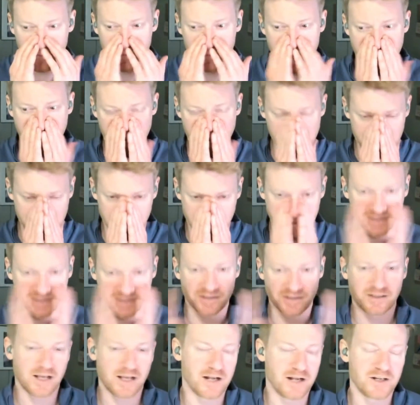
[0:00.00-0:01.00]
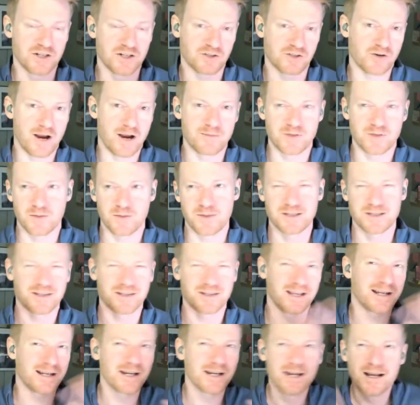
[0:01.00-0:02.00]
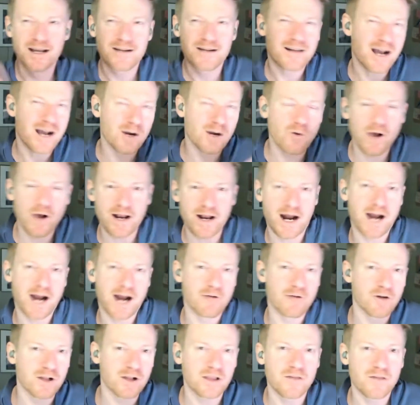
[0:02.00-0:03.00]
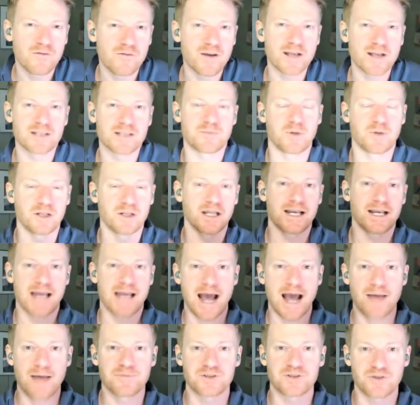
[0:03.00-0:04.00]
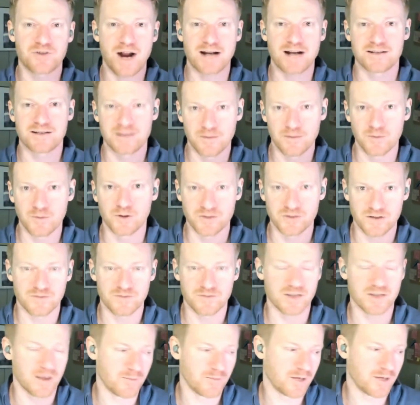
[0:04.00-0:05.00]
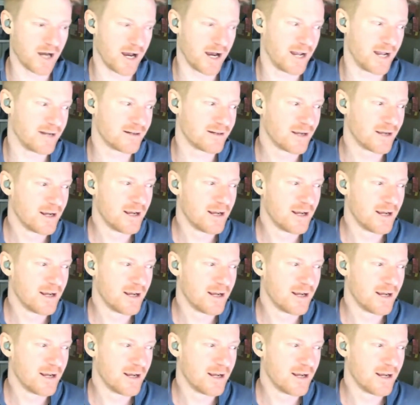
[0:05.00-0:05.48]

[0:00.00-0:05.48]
And his son described them as like not quite hieroglyphics, but like abstract symbols of some kind.